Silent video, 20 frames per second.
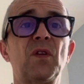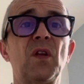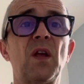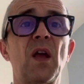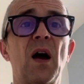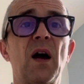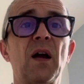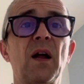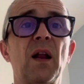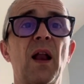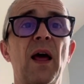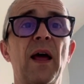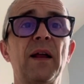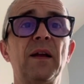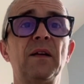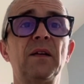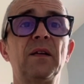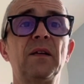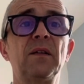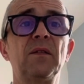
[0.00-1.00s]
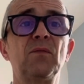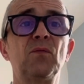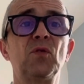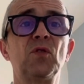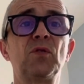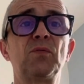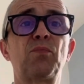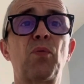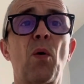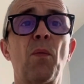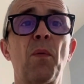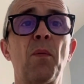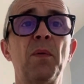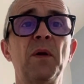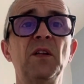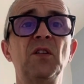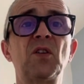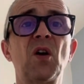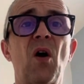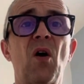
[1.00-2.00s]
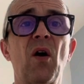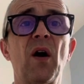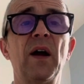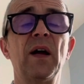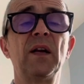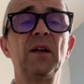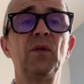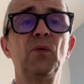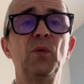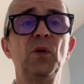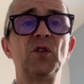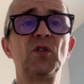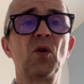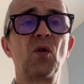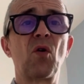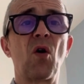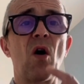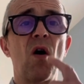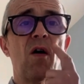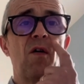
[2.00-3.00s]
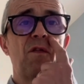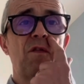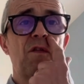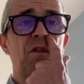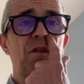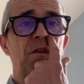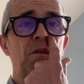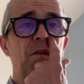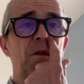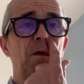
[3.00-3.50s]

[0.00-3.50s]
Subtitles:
young lad was probably tired, who we took off,